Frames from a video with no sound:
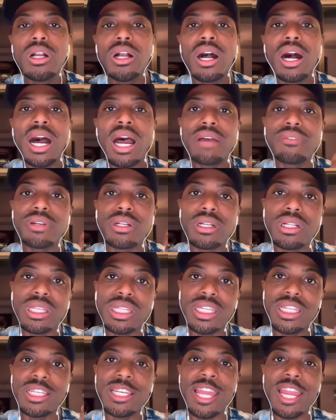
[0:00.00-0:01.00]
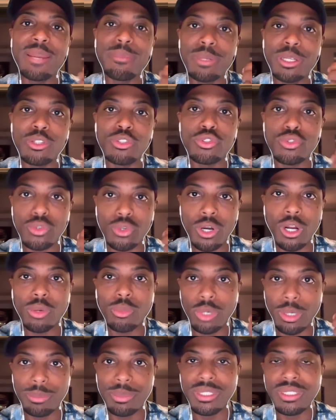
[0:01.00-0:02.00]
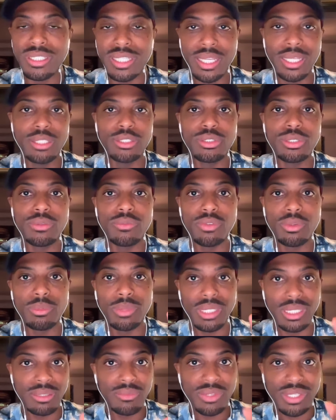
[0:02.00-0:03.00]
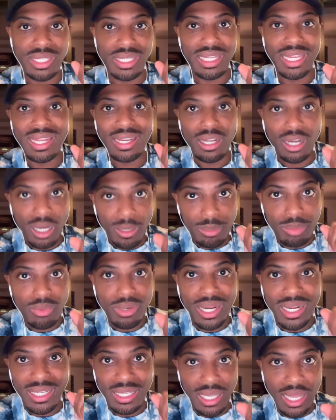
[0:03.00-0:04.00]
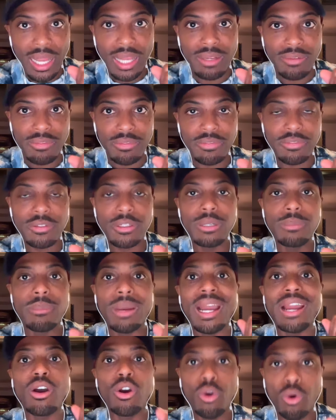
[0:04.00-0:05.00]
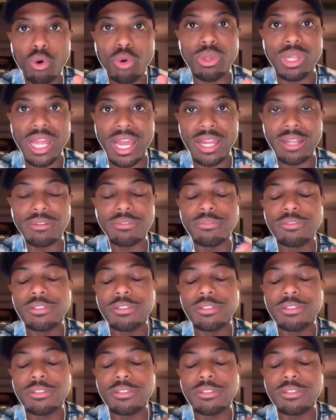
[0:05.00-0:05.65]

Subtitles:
I have a clean name and a strong reputation from living an upright life, my whole life.